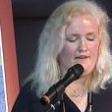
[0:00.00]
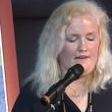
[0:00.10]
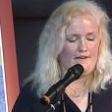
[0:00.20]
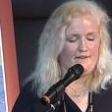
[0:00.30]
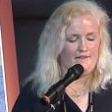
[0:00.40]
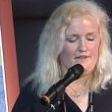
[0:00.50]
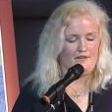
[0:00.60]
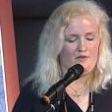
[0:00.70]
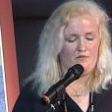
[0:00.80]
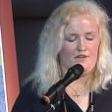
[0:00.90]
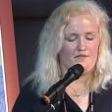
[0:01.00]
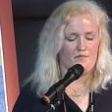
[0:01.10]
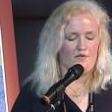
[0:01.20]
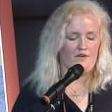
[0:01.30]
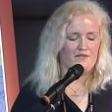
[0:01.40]
and it was
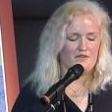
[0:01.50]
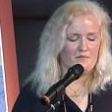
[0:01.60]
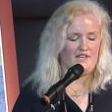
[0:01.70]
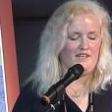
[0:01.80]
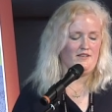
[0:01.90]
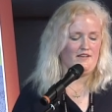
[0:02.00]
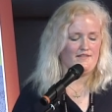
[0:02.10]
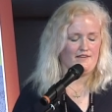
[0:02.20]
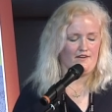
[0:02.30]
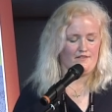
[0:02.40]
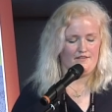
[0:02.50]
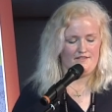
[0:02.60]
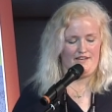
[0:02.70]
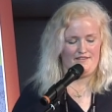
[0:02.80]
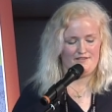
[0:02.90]
important for me as I got the
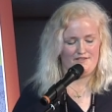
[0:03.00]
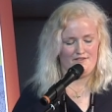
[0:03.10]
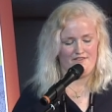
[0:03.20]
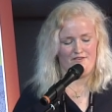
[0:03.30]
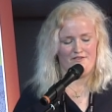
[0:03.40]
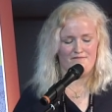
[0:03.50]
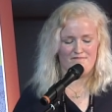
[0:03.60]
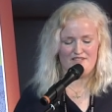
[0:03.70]
chance to